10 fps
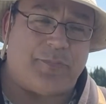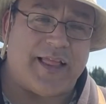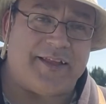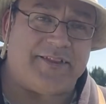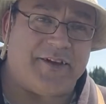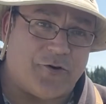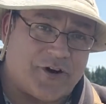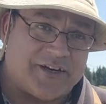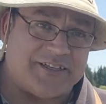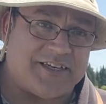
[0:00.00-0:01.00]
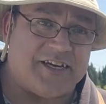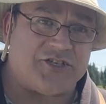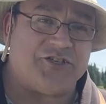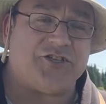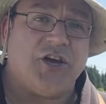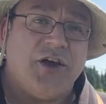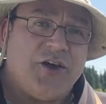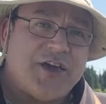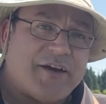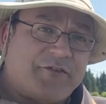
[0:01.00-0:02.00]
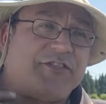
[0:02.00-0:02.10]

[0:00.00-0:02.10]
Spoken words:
planting organizations, you have to